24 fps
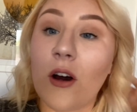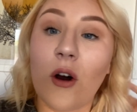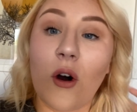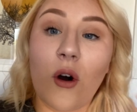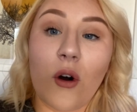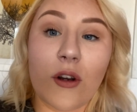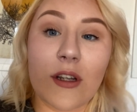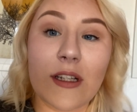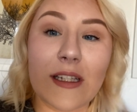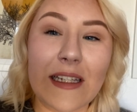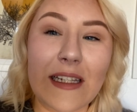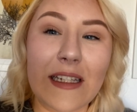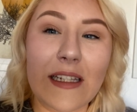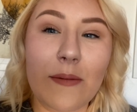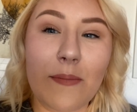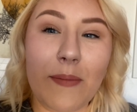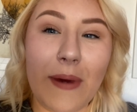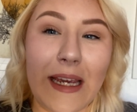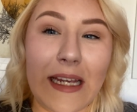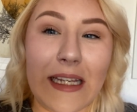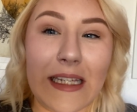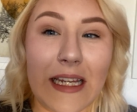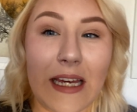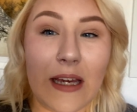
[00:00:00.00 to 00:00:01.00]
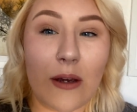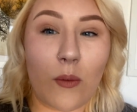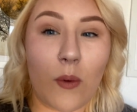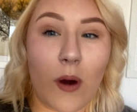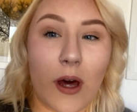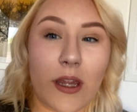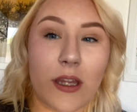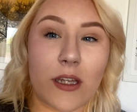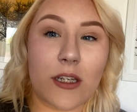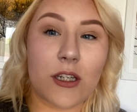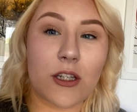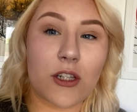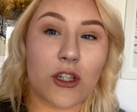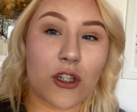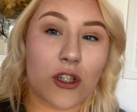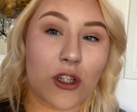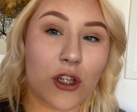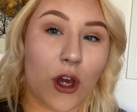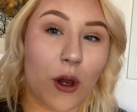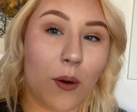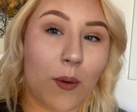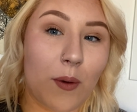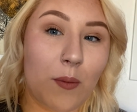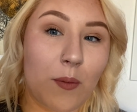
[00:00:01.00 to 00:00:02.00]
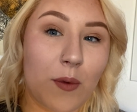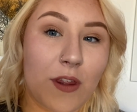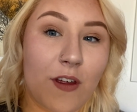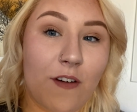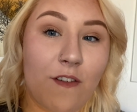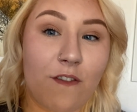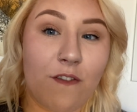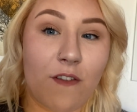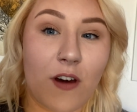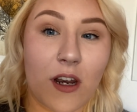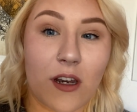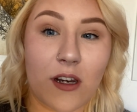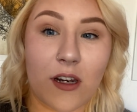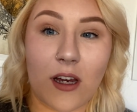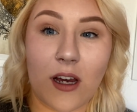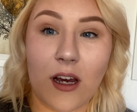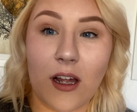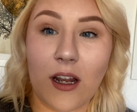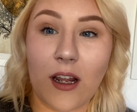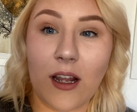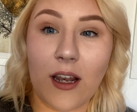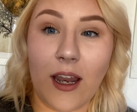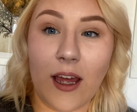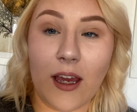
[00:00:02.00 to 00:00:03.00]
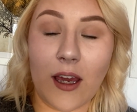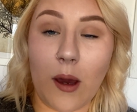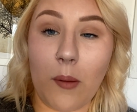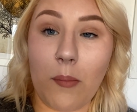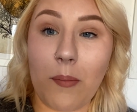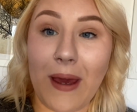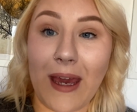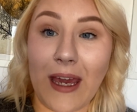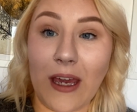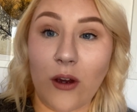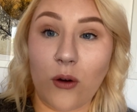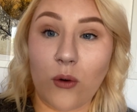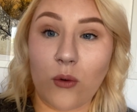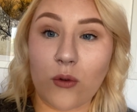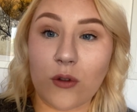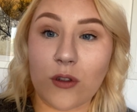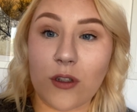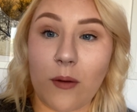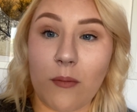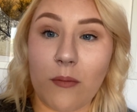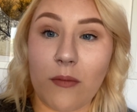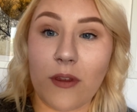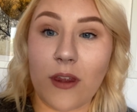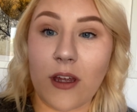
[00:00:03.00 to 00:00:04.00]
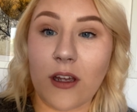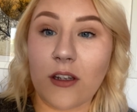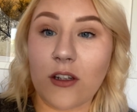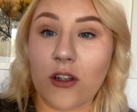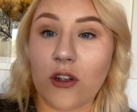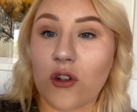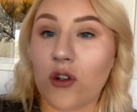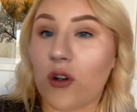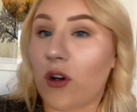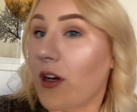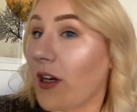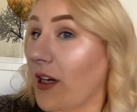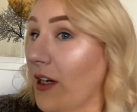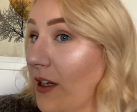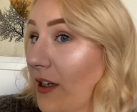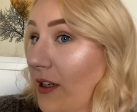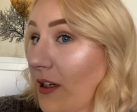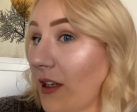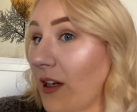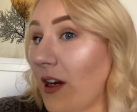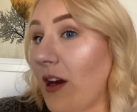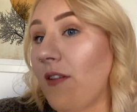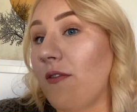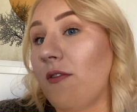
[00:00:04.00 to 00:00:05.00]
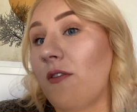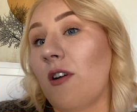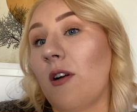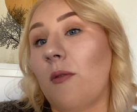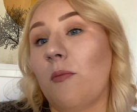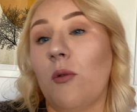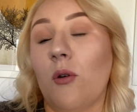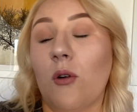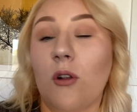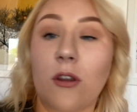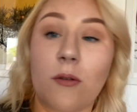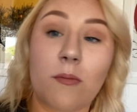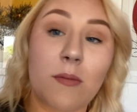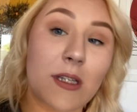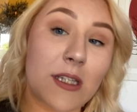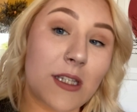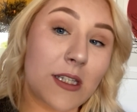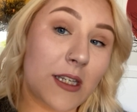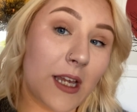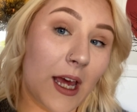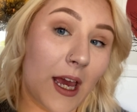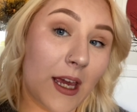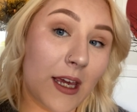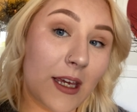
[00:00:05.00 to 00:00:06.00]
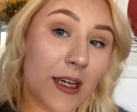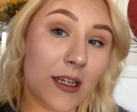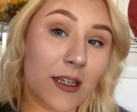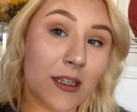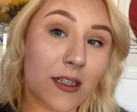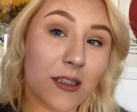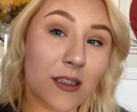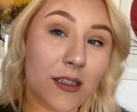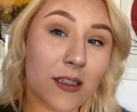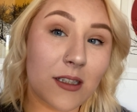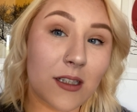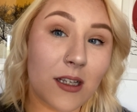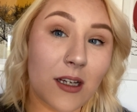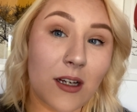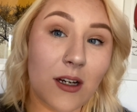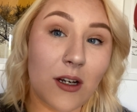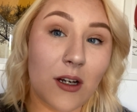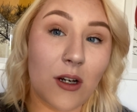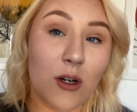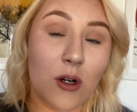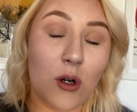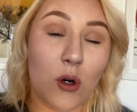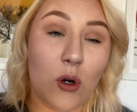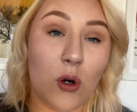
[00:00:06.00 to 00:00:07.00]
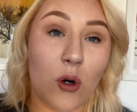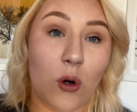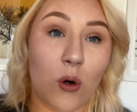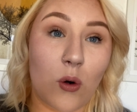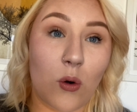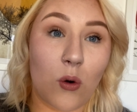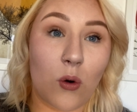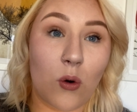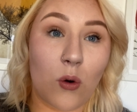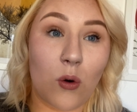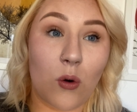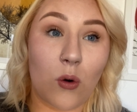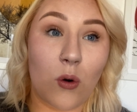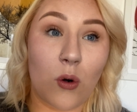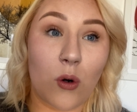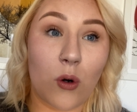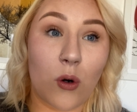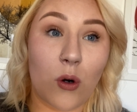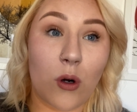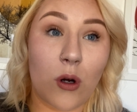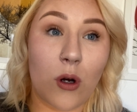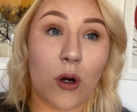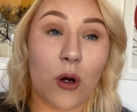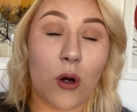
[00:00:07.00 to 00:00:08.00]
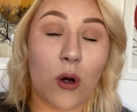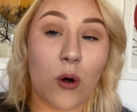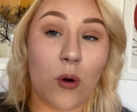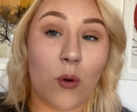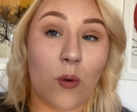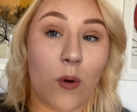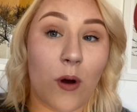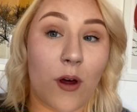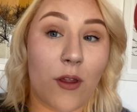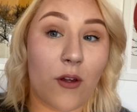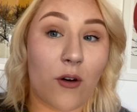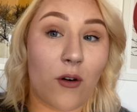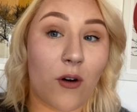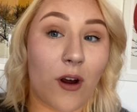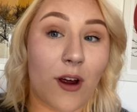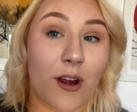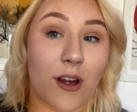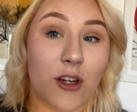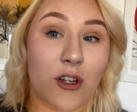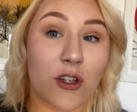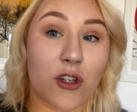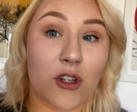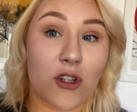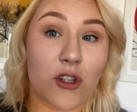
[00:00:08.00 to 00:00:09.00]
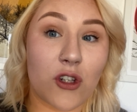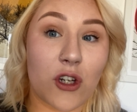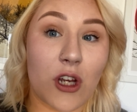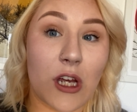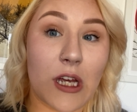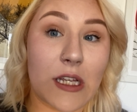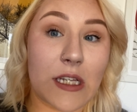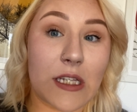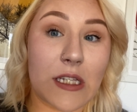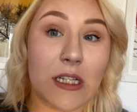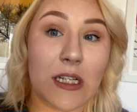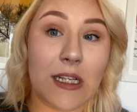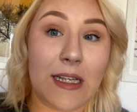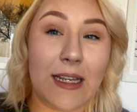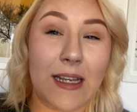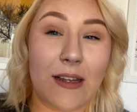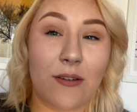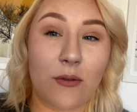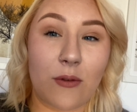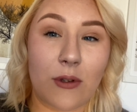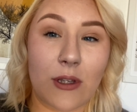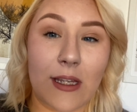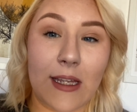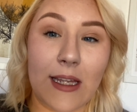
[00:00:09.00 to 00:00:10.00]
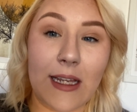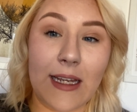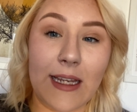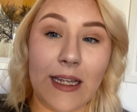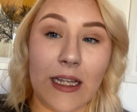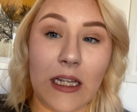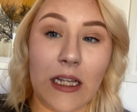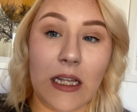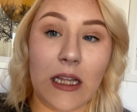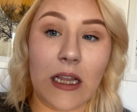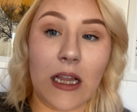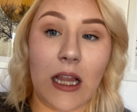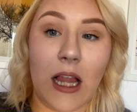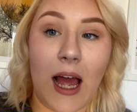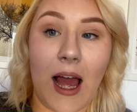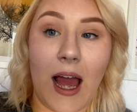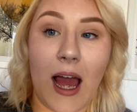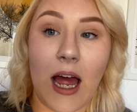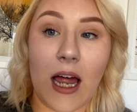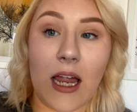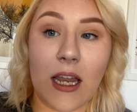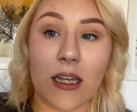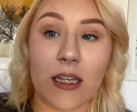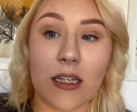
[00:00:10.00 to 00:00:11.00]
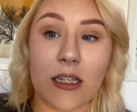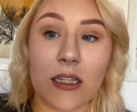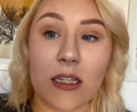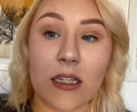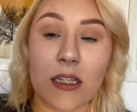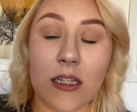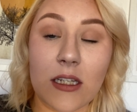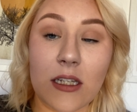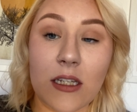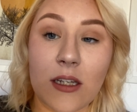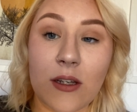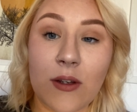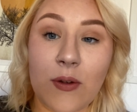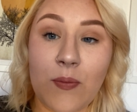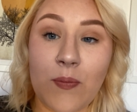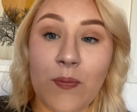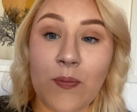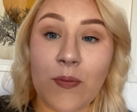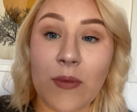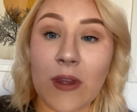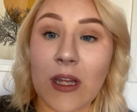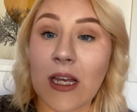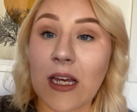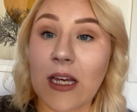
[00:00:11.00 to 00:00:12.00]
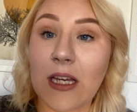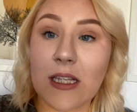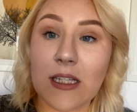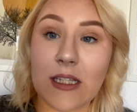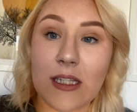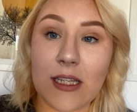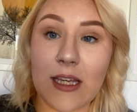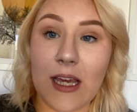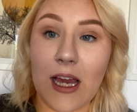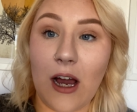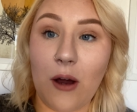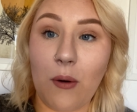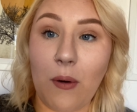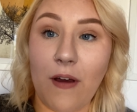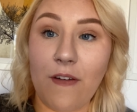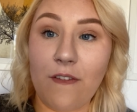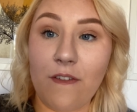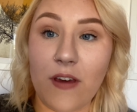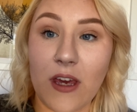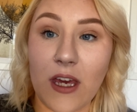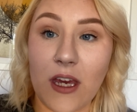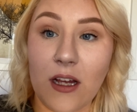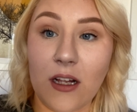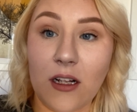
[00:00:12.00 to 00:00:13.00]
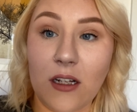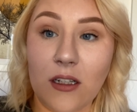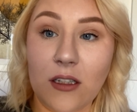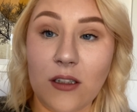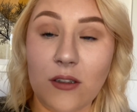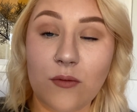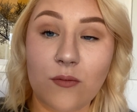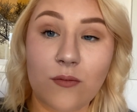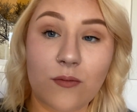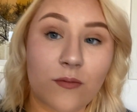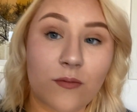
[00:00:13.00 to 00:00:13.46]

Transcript: Honestly debating whether to just go in with a fun colour like a pink or something to try and cover up all the mistakes, or whether I should just live with it a little and see how I feel.